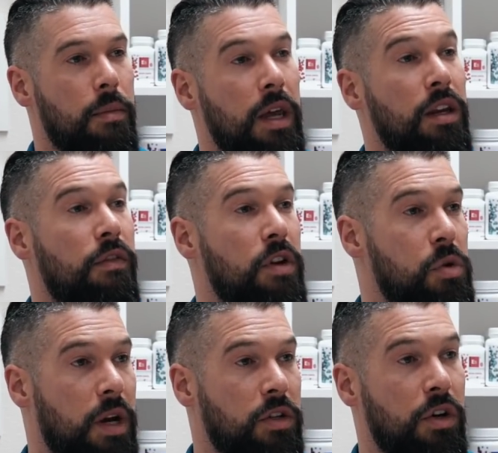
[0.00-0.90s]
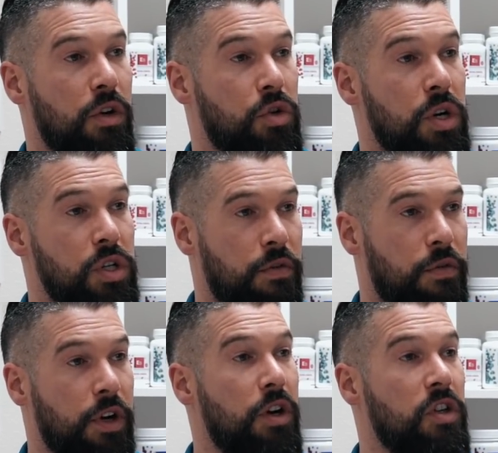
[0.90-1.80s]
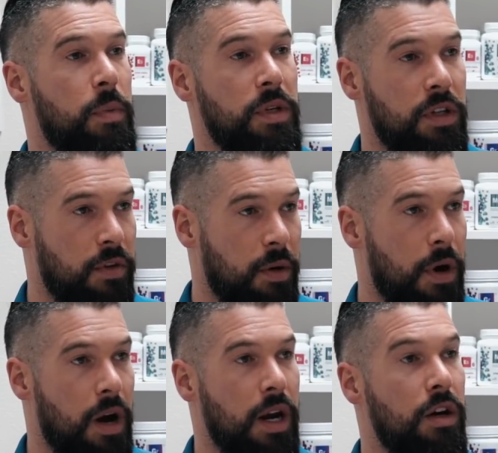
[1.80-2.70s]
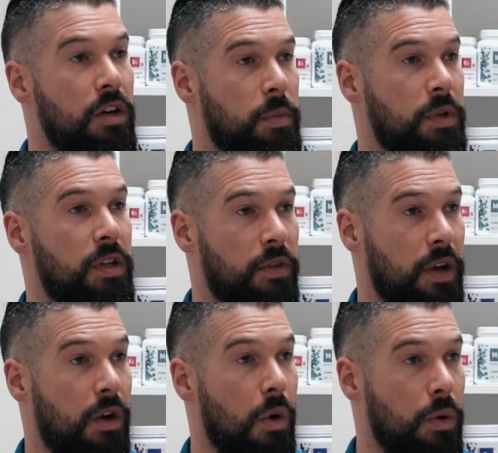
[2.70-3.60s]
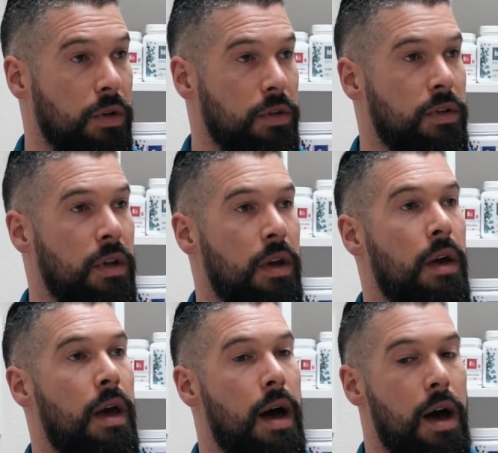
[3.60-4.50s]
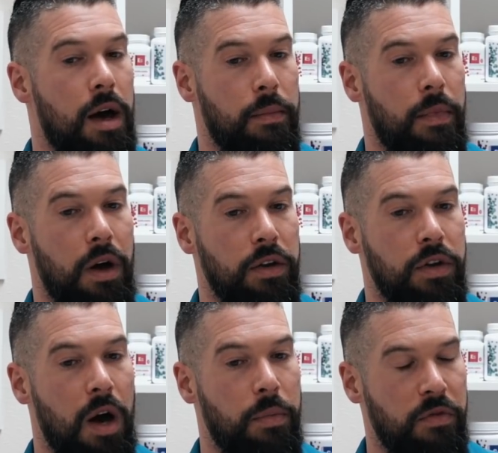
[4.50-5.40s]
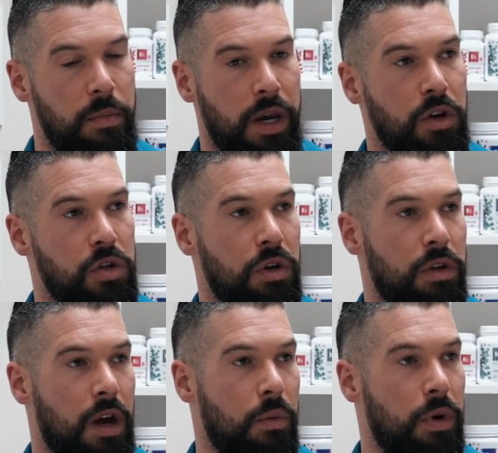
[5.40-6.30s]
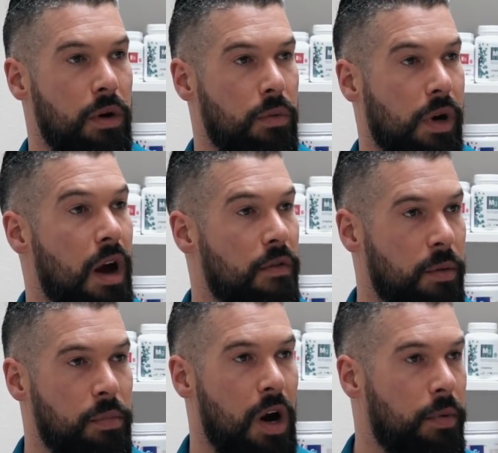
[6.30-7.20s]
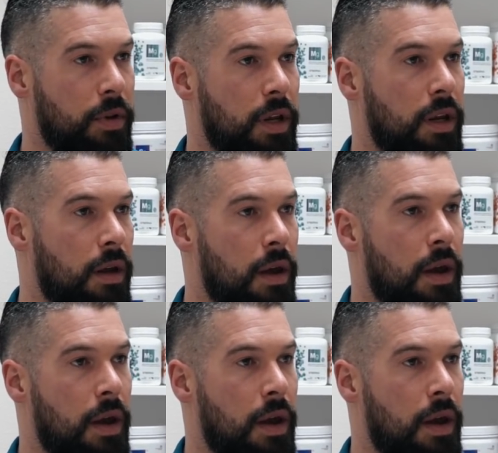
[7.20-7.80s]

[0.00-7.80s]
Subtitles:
individualize your nutrition for your specific body, your specific goals, on top of making sure that we're recovering properly.